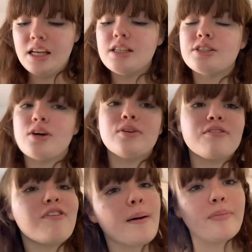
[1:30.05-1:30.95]
So the
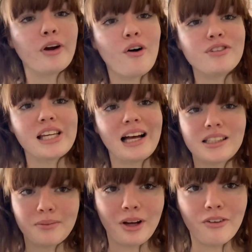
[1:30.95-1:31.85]
fabric obviously has
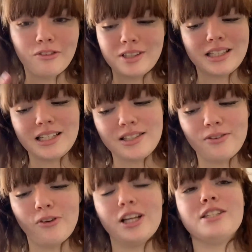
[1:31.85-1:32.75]
some kind of
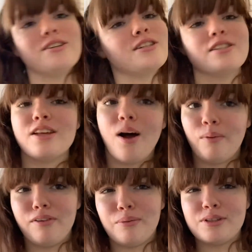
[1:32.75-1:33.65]
resistor on it, so to start
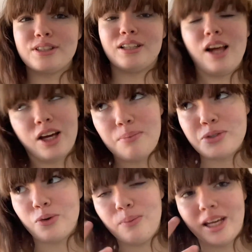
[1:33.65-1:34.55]
with it wasn't like
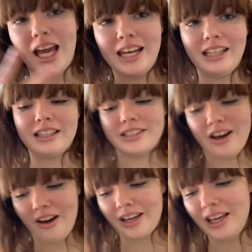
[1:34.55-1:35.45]
absorbing any of the
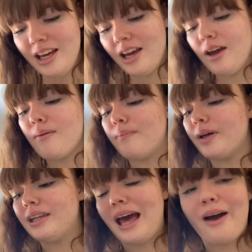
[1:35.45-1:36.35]
dye,
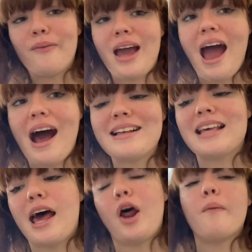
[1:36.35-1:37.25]
but now it has,
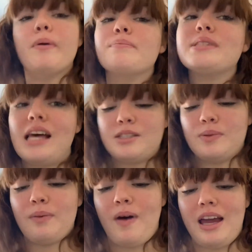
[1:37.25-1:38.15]
and I'm obsessed with
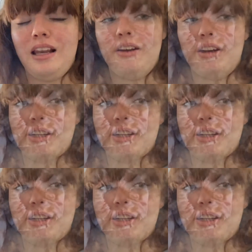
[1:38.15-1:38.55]
the way it looks. Look at